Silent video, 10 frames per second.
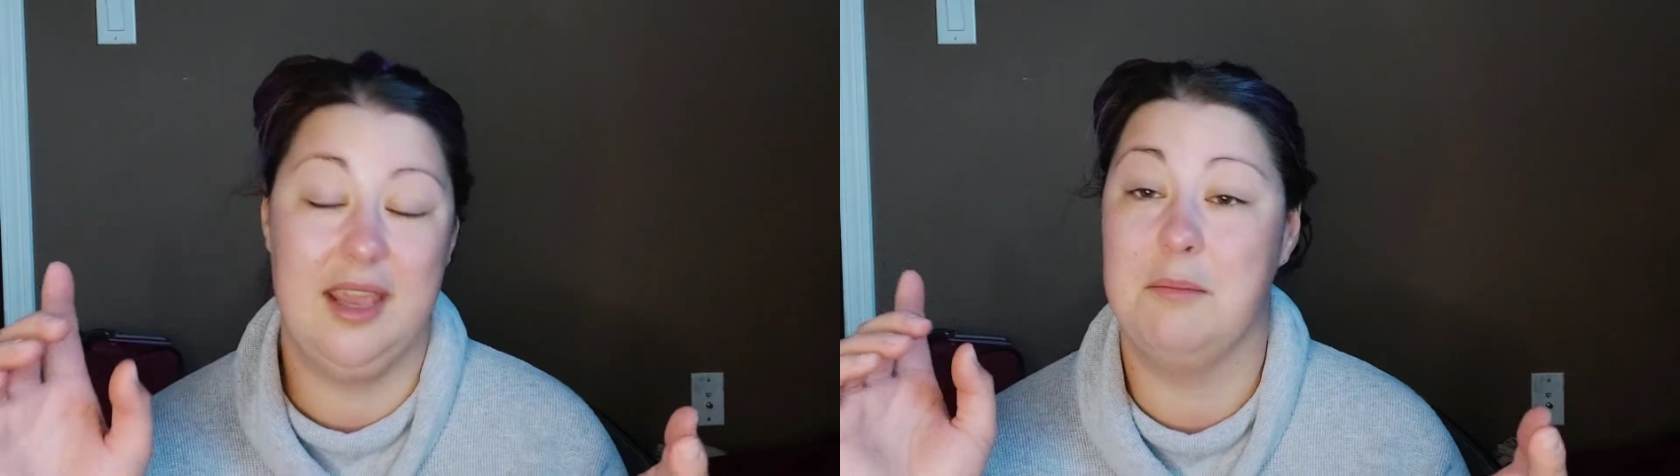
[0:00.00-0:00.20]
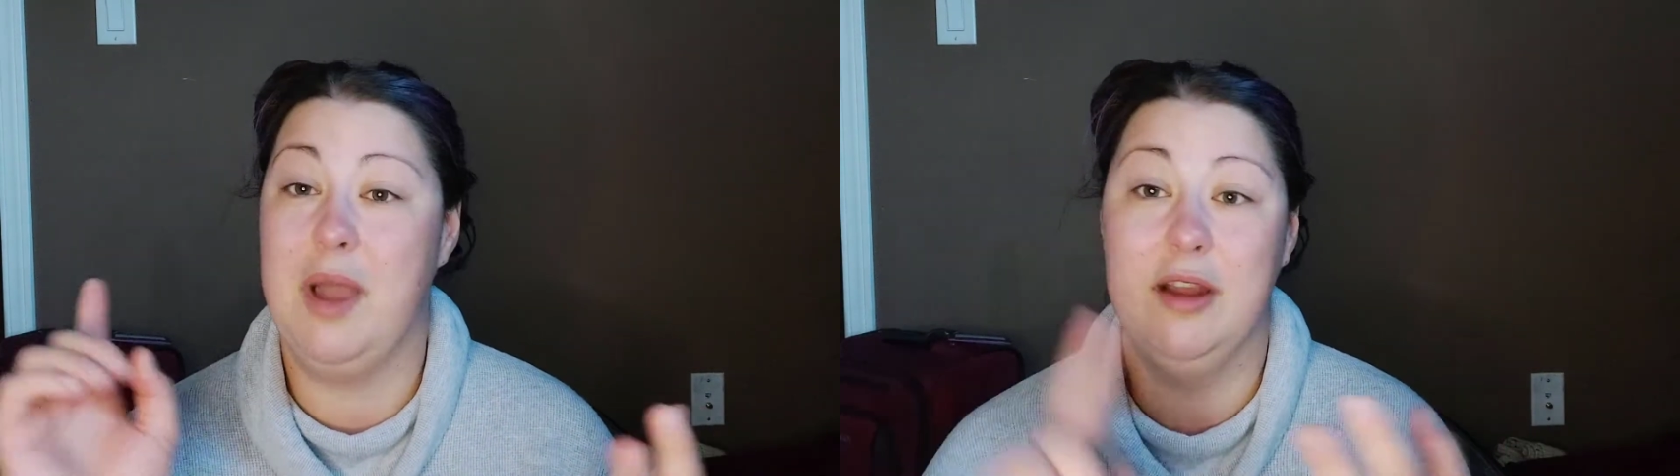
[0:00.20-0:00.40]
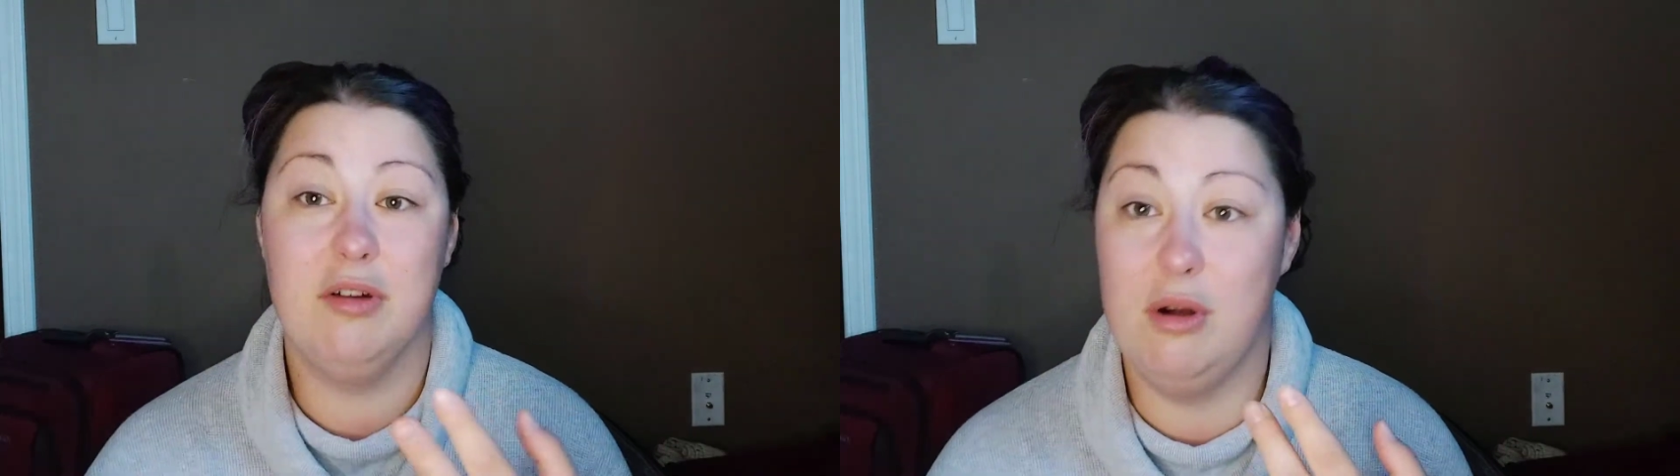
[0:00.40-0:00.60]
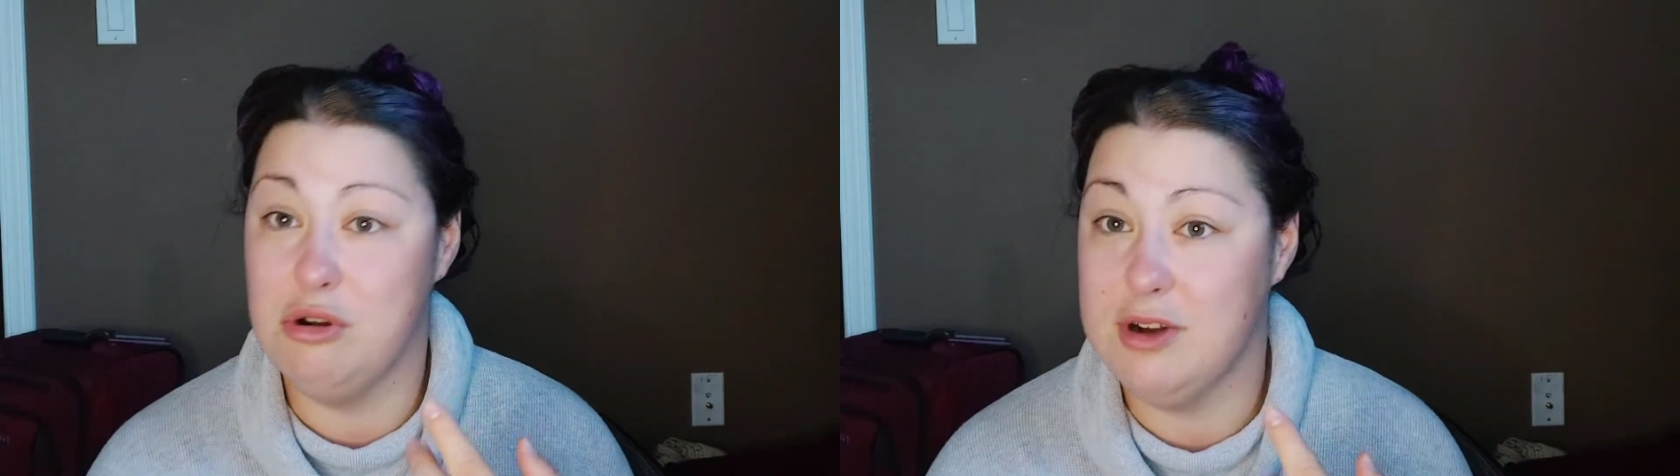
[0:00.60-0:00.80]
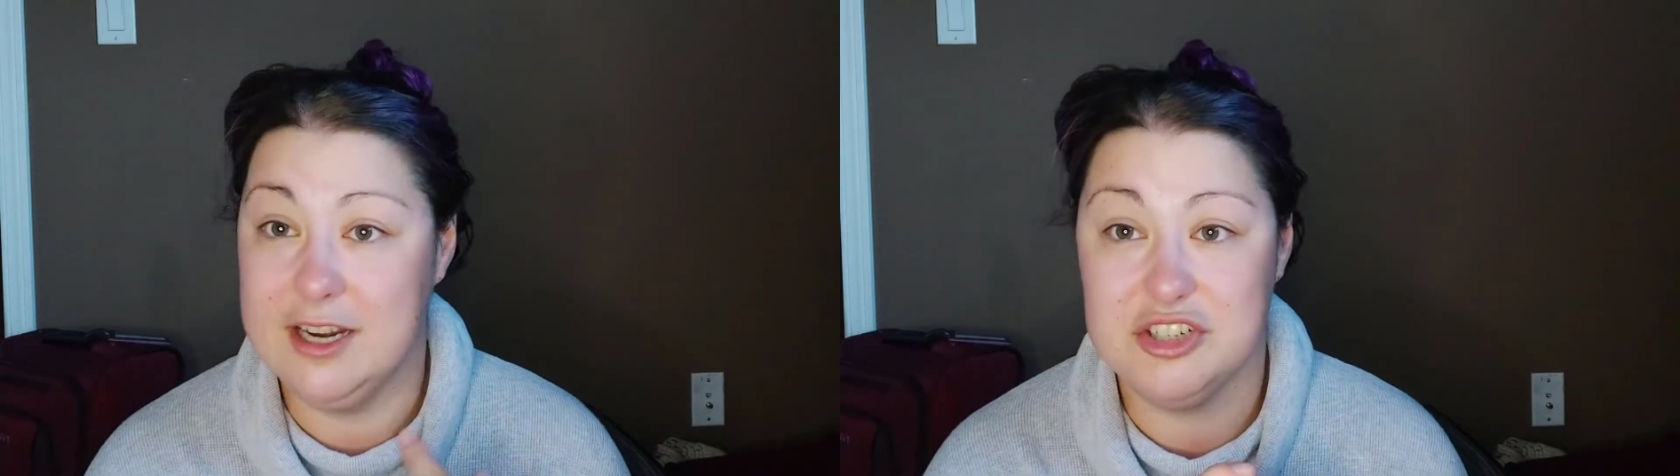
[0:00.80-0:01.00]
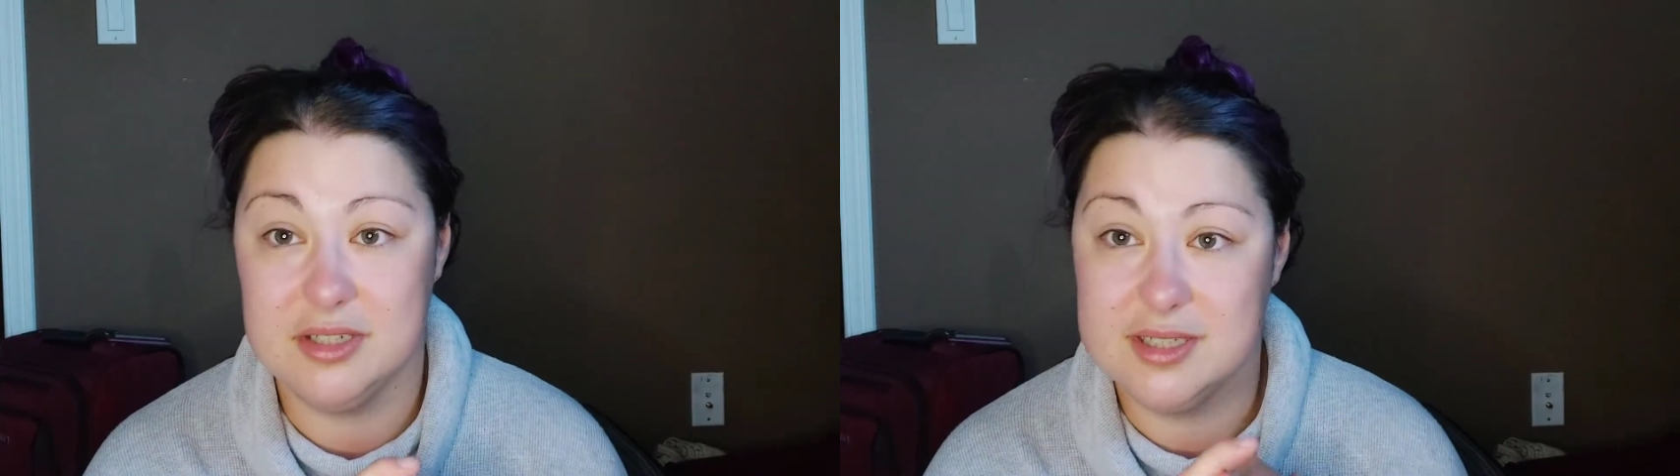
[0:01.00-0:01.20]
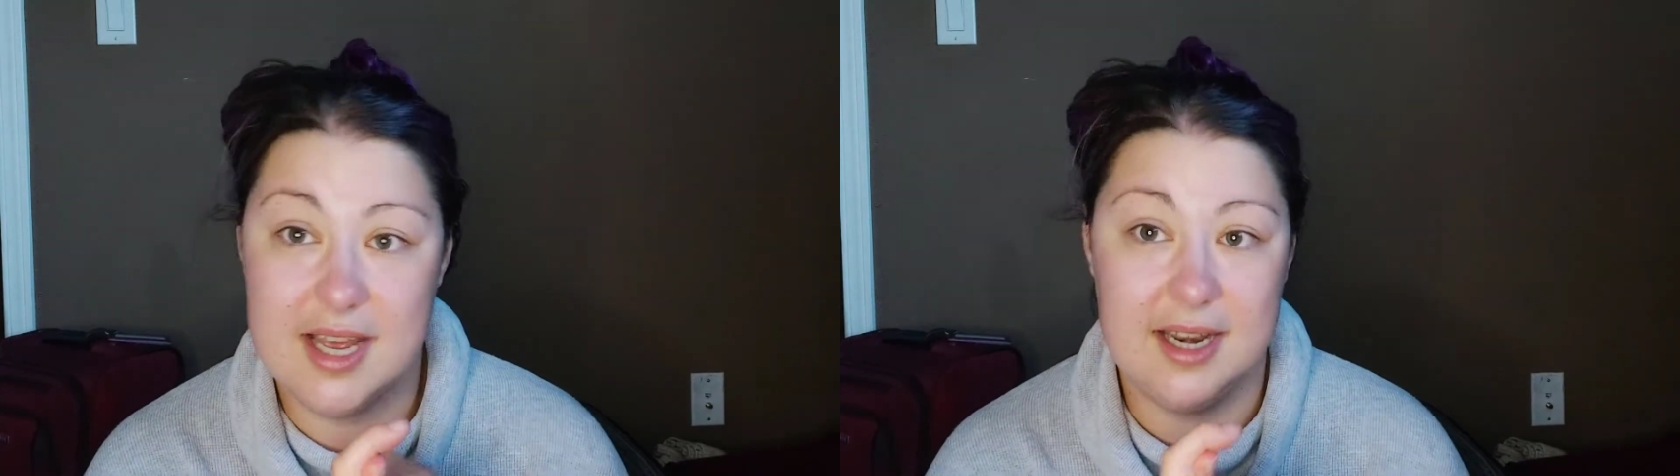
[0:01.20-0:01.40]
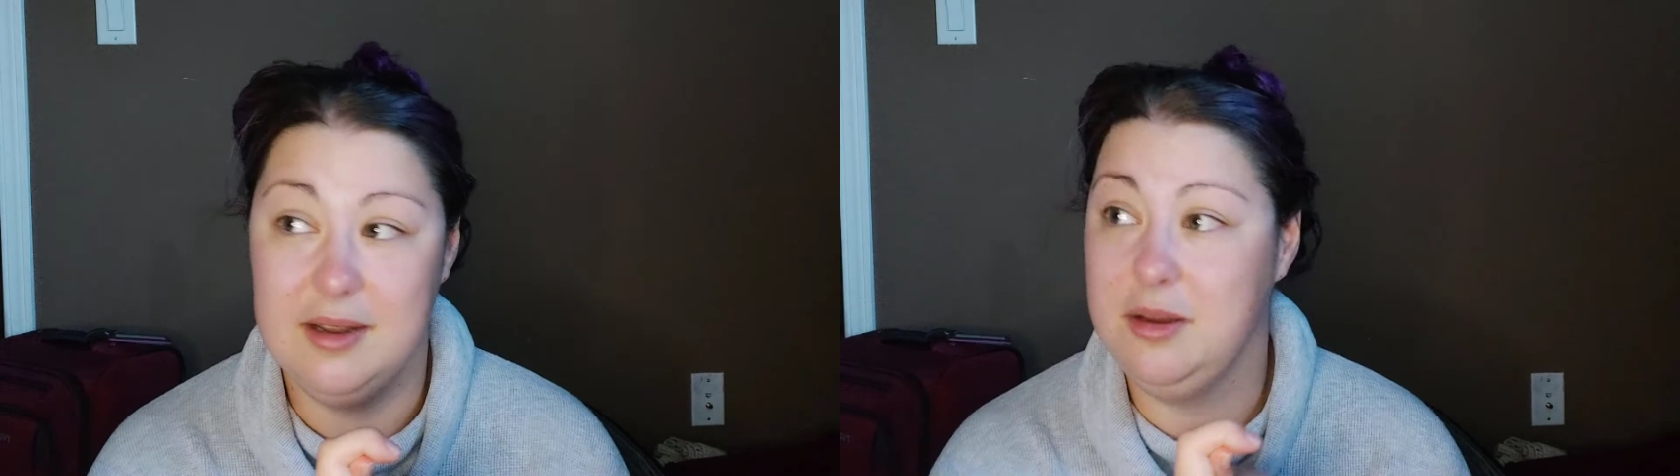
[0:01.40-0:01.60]
like microaggressions
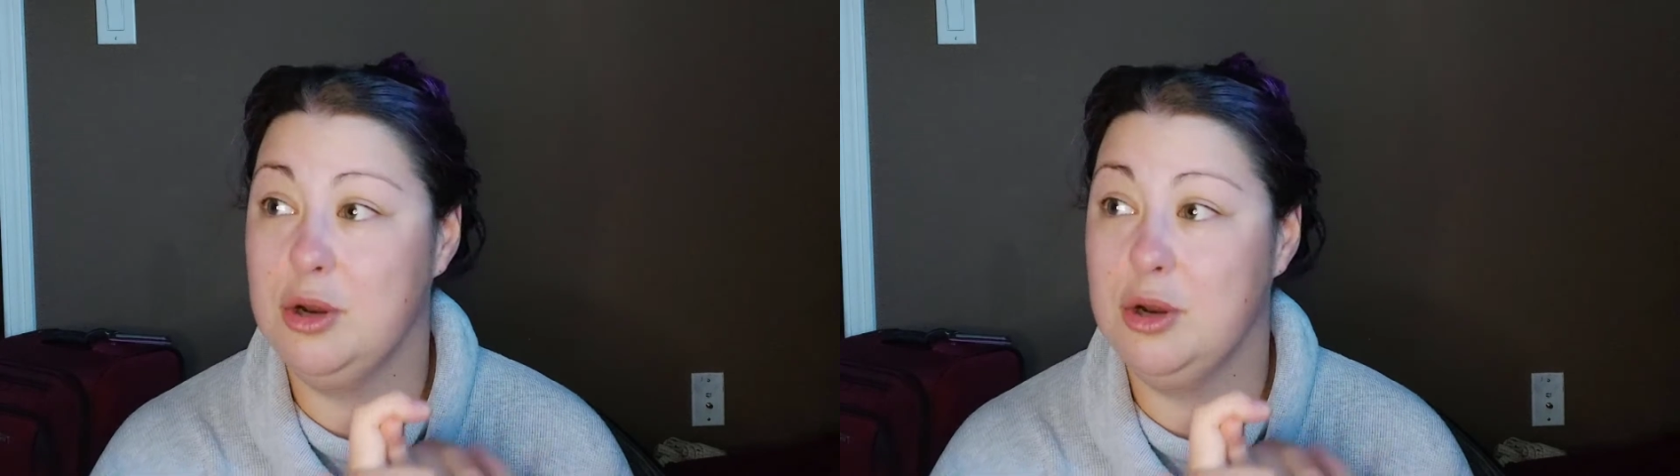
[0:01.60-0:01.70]
that,